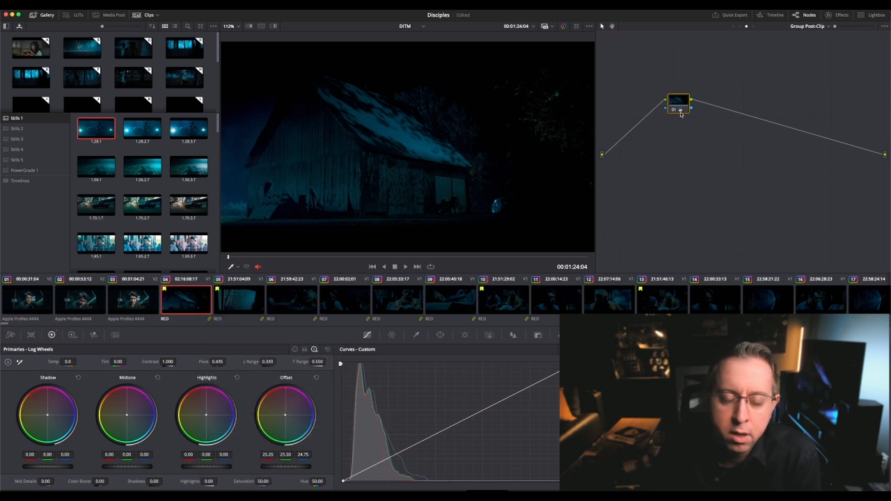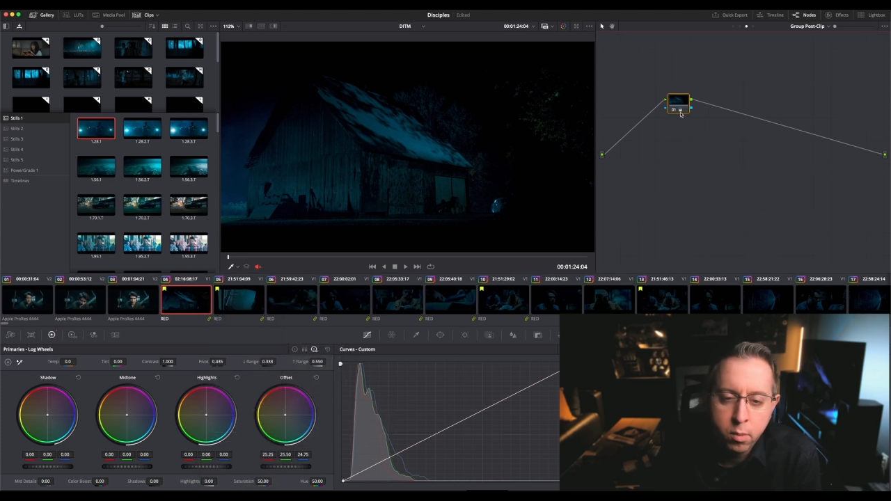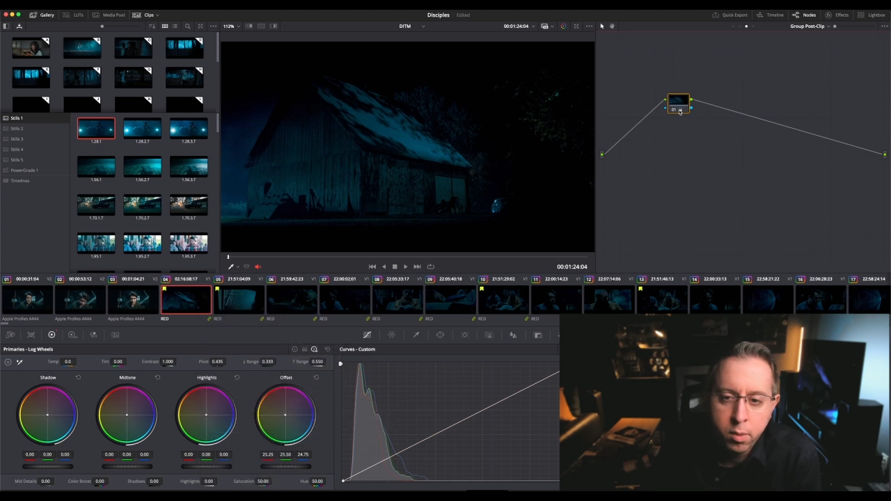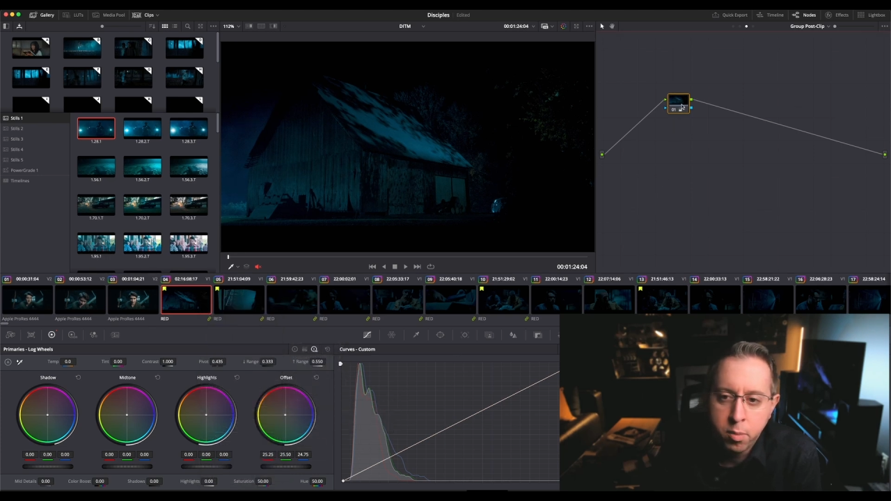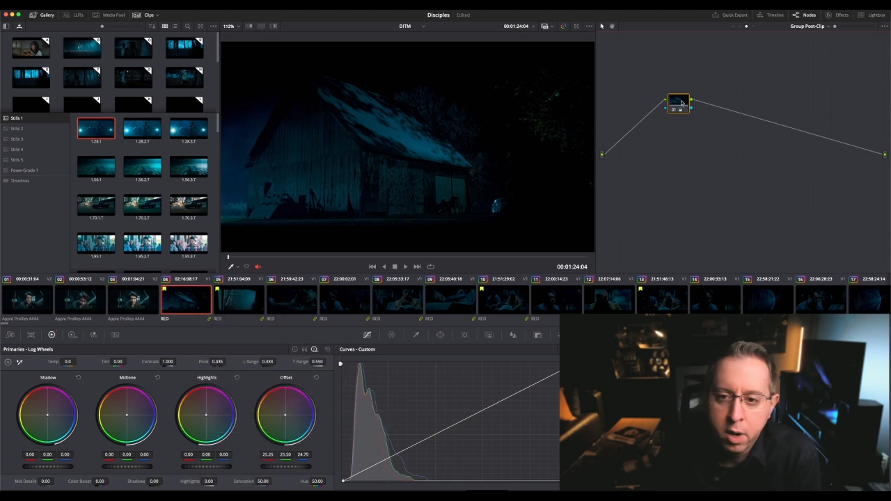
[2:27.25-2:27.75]

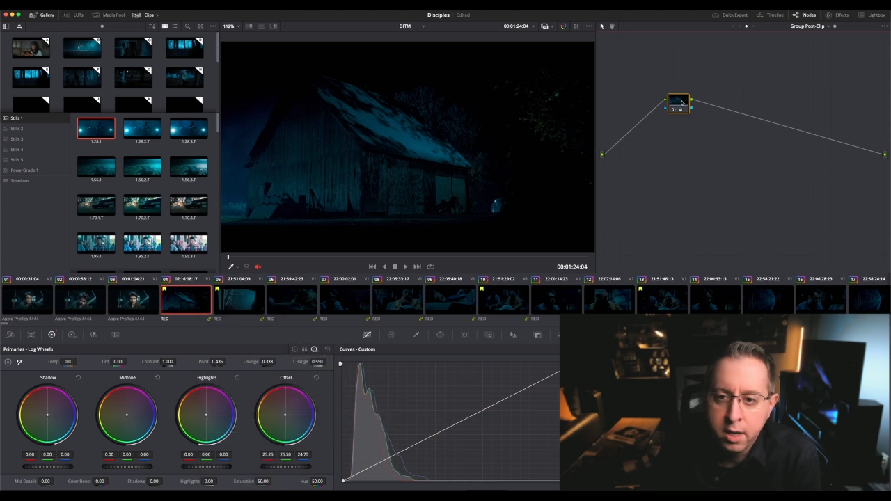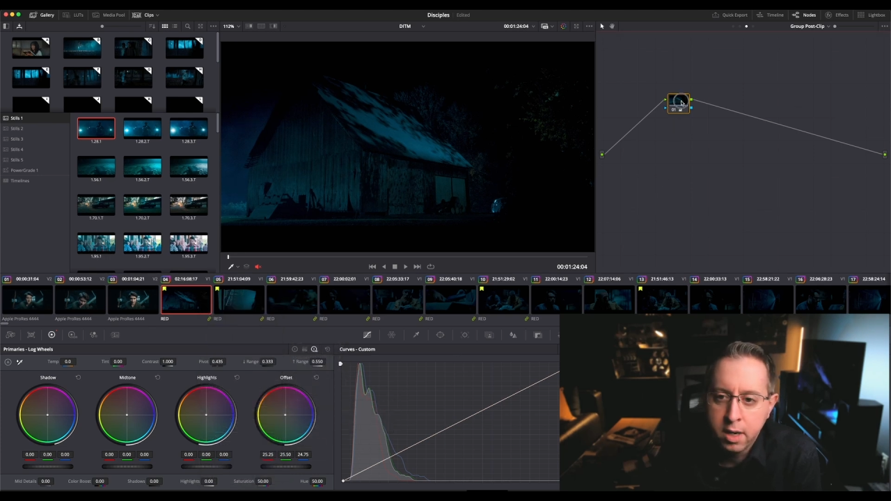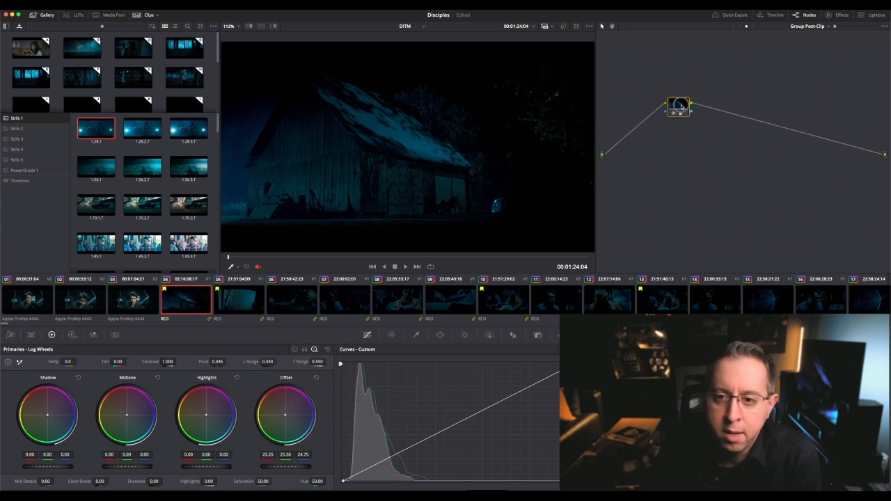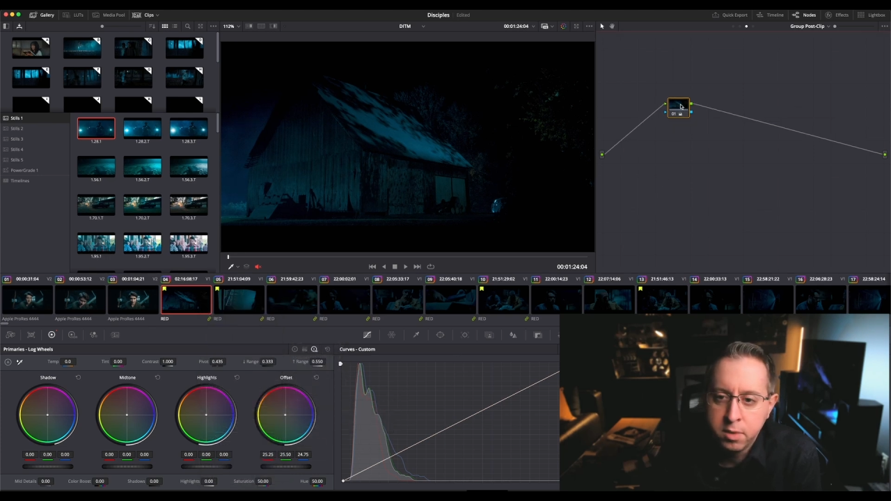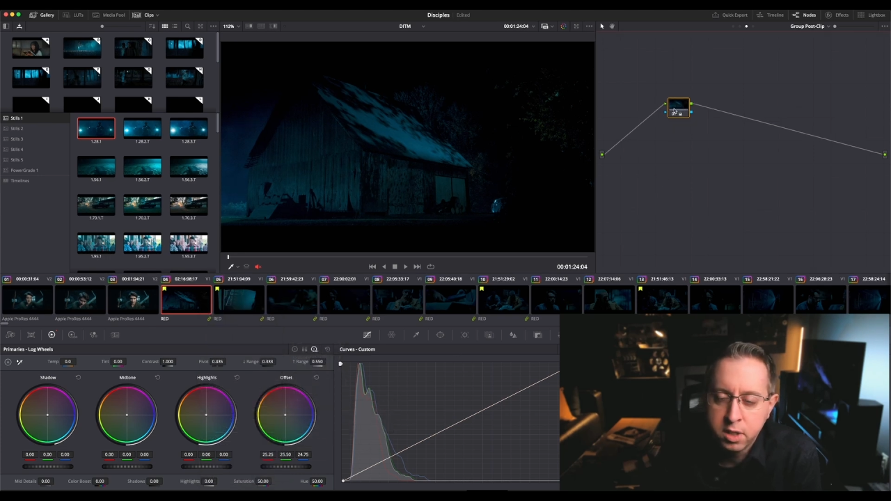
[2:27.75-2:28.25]
we brightened
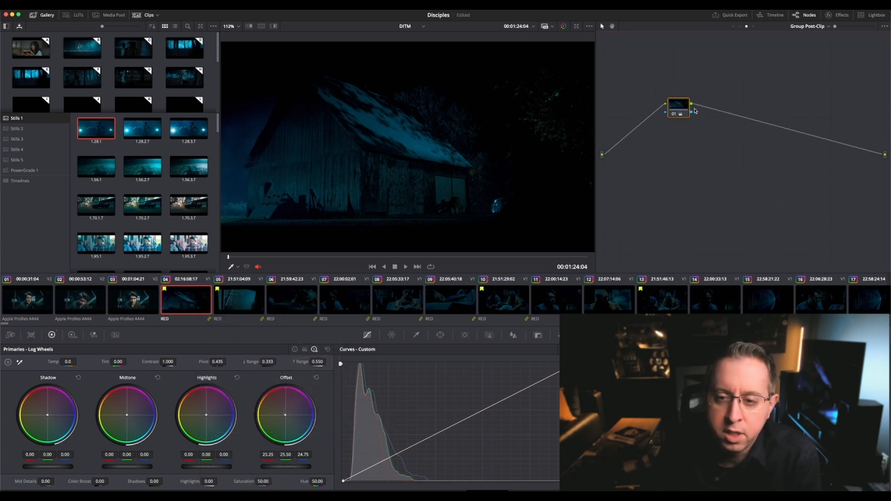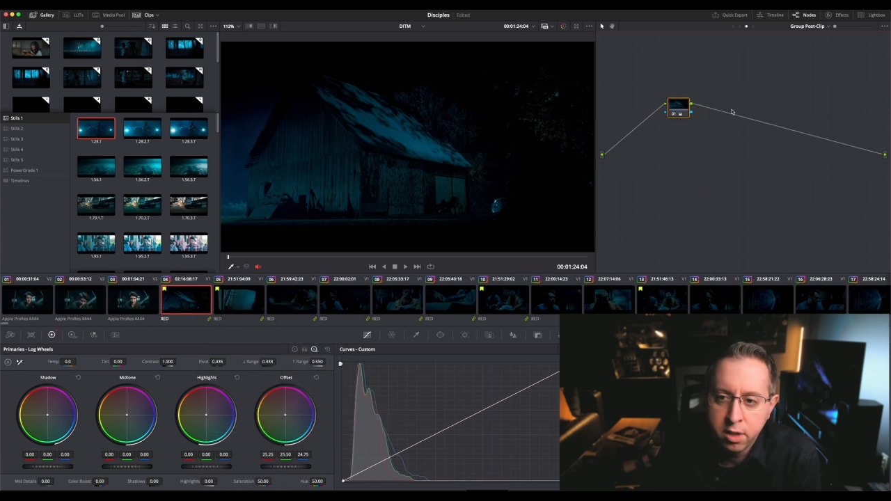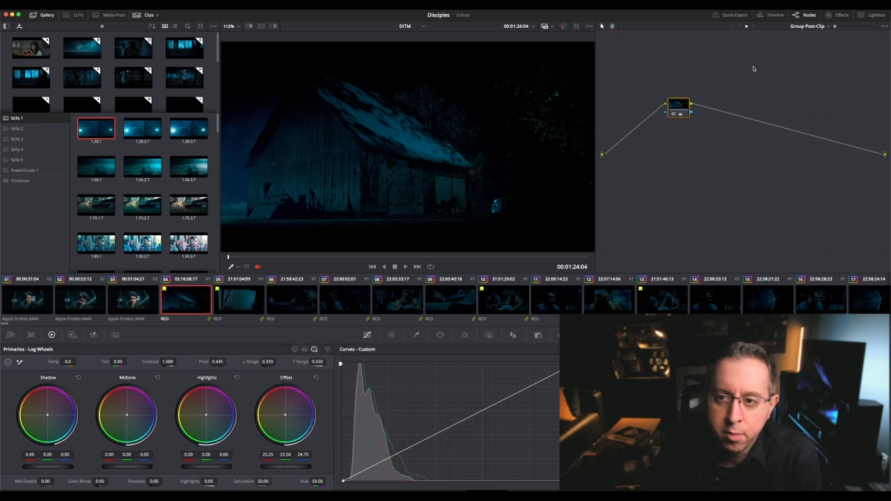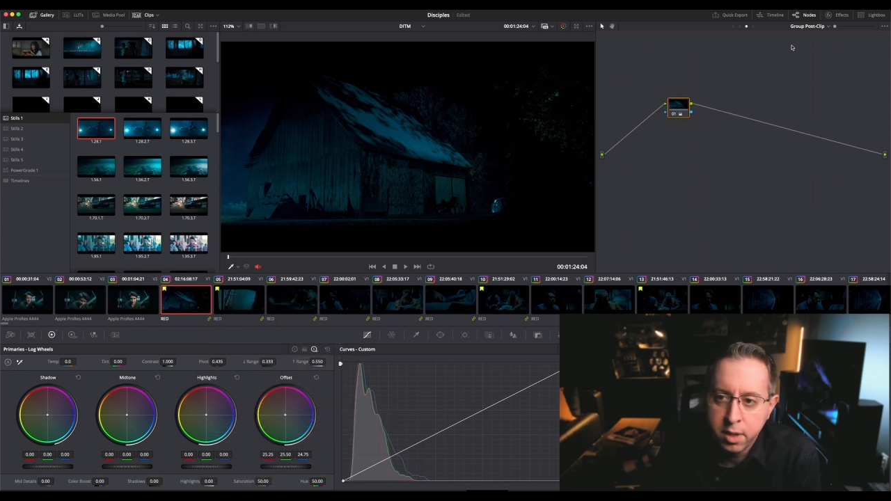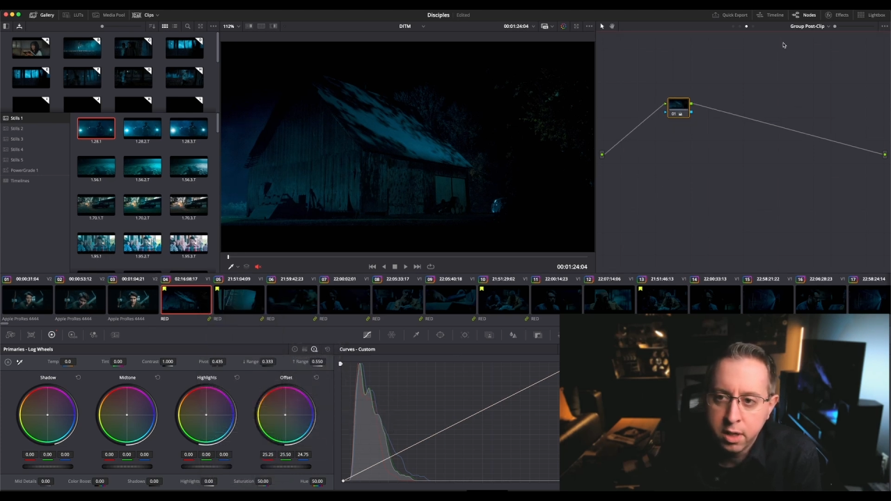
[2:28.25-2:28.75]
it up just a
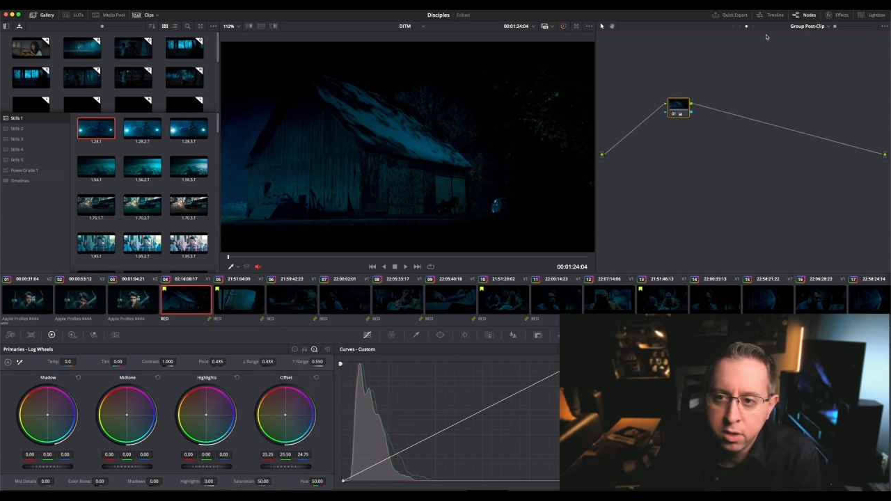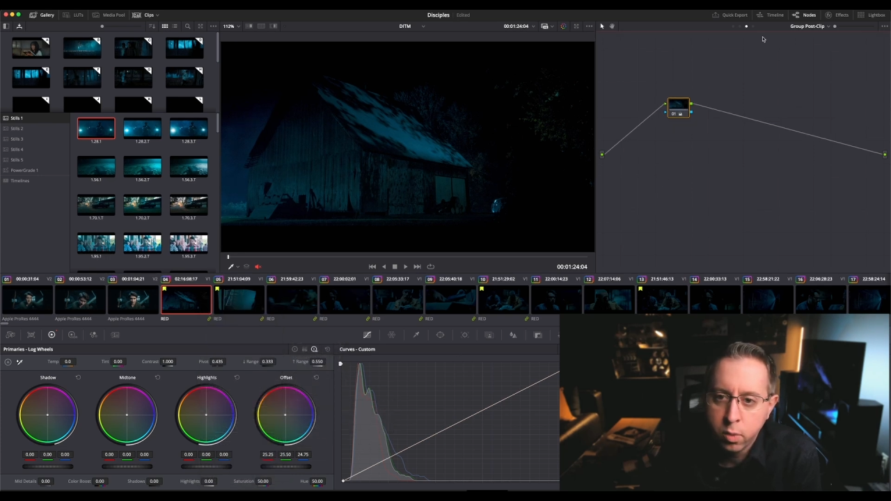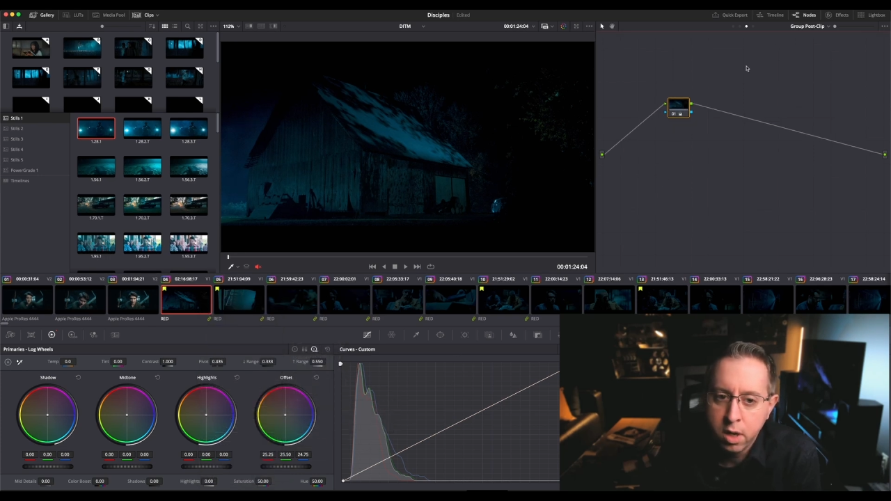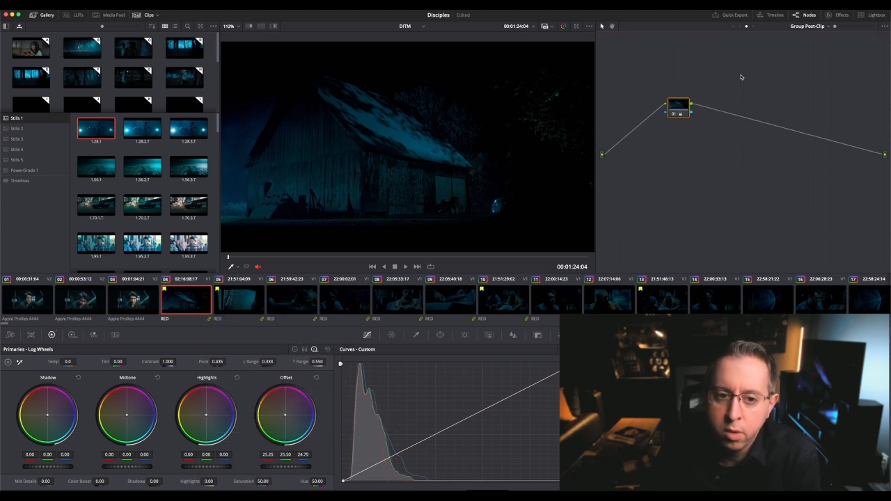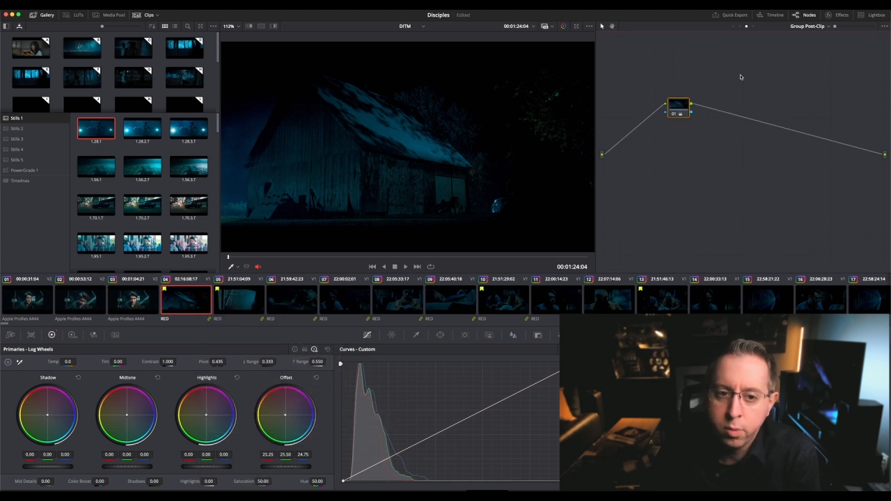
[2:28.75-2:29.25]
little bit as
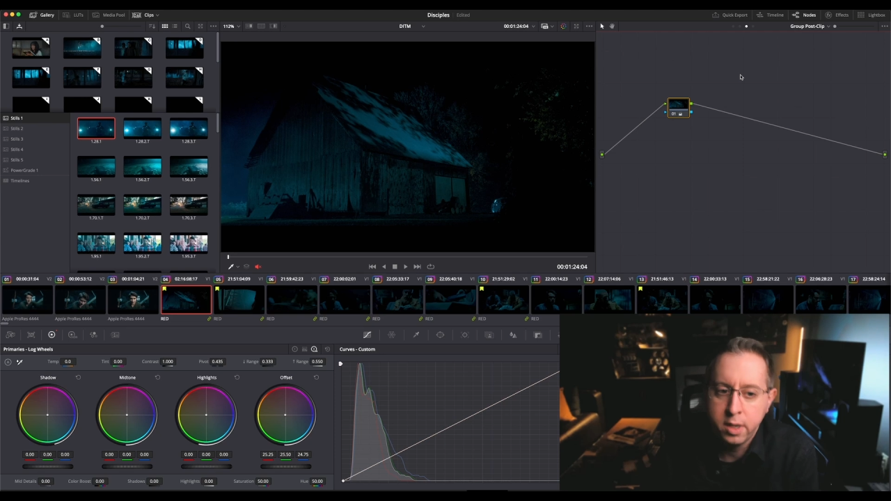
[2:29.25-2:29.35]
well.